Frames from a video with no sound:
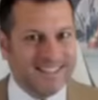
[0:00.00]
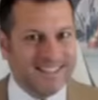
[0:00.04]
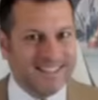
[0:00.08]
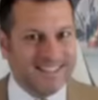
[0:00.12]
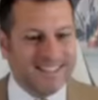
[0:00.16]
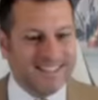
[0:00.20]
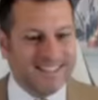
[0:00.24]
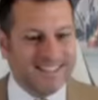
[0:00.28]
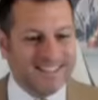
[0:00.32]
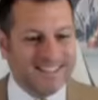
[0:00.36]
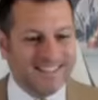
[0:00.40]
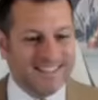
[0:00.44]

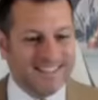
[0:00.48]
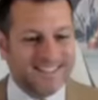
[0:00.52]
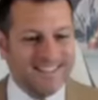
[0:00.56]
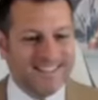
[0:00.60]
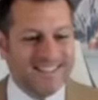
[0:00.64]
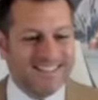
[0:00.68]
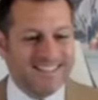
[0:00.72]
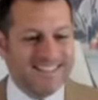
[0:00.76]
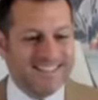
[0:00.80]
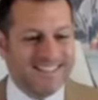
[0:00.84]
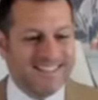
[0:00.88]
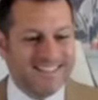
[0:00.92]

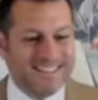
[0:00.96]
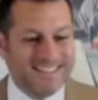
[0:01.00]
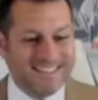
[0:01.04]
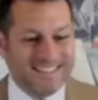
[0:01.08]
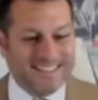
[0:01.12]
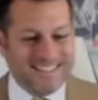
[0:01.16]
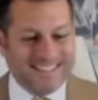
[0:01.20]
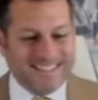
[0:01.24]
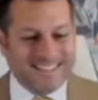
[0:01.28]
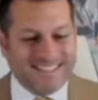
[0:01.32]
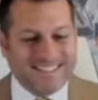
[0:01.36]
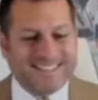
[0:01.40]

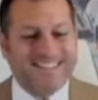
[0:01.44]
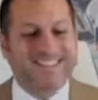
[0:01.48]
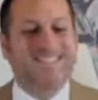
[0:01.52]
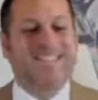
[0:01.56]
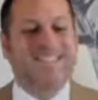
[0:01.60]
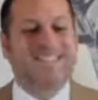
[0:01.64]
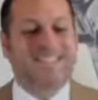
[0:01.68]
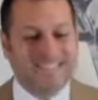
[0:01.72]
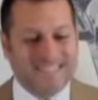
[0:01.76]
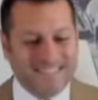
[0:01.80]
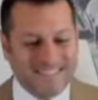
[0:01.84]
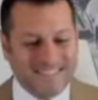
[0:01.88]

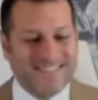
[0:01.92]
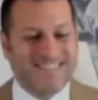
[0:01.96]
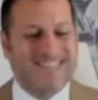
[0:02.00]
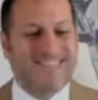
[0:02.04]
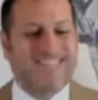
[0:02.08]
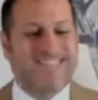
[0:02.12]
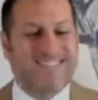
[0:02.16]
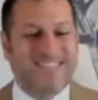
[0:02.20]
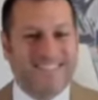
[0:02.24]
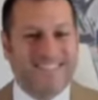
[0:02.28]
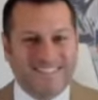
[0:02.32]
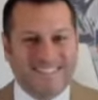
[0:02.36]

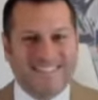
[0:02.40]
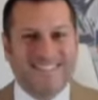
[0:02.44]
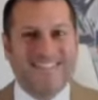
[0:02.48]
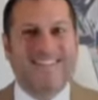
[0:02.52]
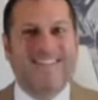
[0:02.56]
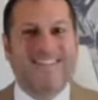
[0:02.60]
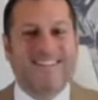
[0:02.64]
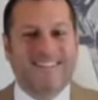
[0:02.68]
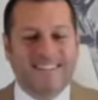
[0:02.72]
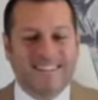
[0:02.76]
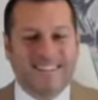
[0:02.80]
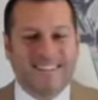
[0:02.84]

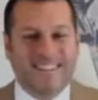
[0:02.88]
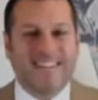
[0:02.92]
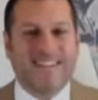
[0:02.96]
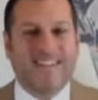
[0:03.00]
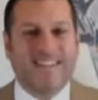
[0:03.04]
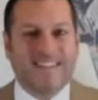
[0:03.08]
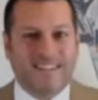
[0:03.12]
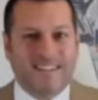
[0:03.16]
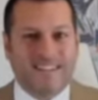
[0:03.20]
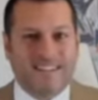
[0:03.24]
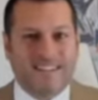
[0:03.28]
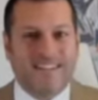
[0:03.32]

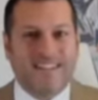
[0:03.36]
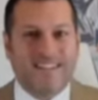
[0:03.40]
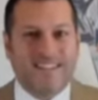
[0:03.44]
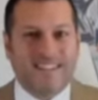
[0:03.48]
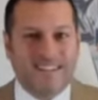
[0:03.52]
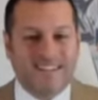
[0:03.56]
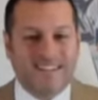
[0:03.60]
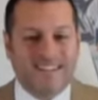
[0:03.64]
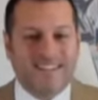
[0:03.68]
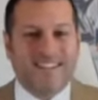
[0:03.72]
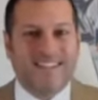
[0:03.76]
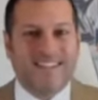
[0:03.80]

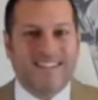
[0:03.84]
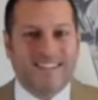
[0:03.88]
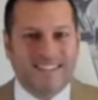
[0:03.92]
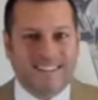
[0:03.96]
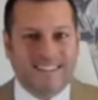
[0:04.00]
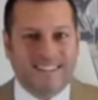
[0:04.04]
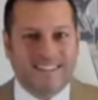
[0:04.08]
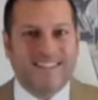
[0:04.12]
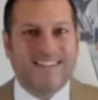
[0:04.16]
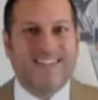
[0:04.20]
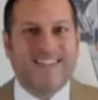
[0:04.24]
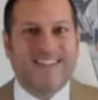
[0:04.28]

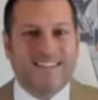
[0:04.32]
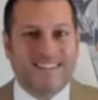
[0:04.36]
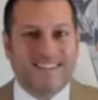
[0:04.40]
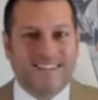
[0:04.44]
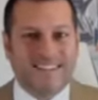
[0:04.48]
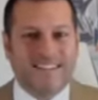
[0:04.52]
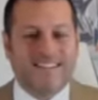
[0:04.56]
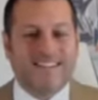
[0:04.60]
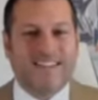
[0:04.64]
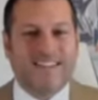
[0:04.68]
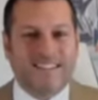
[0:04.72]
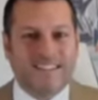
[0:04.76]

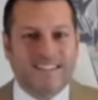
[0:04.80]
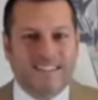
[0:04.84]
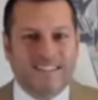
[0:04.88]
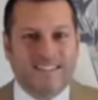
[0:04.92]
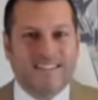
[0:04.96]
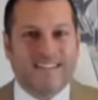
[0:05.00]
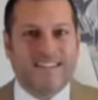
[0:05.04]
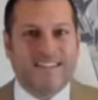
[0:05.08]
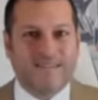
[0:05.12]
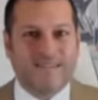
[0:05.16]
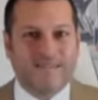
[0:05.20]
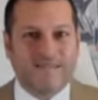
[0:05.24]

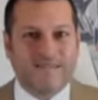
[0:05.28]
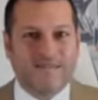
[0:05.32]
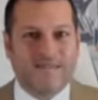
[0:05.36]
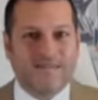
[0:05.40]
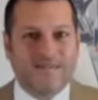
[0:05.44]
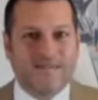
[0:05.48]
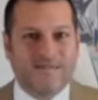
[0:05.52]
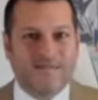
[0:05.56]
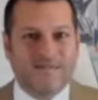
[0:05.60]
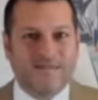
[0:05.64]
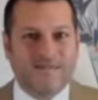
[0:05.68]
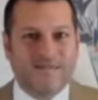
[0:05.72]

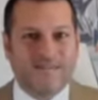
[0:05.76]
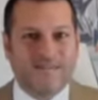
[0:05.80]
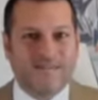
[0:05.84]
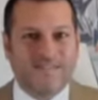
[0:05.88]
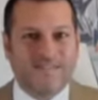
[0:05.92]
[no speech]